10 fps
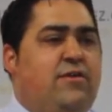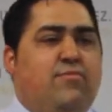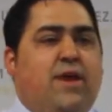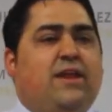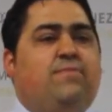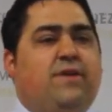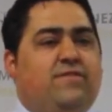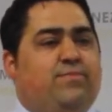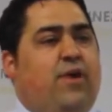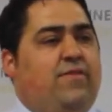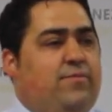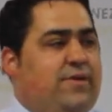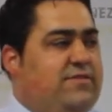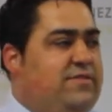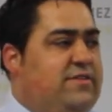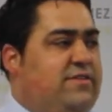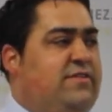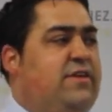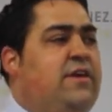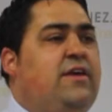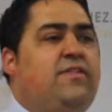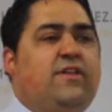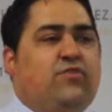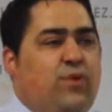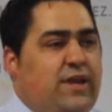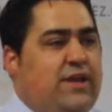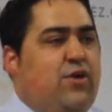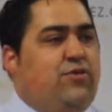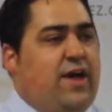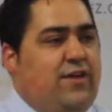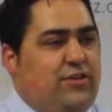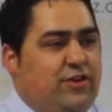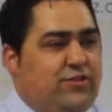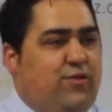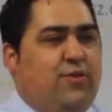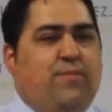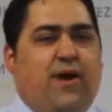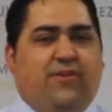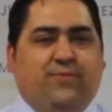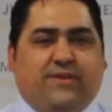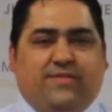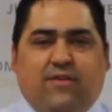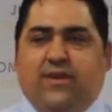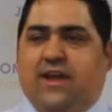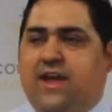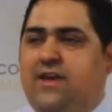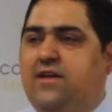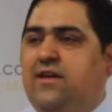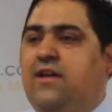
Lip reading: Many private businesses, that's what he goes out and looks for and prospects every day,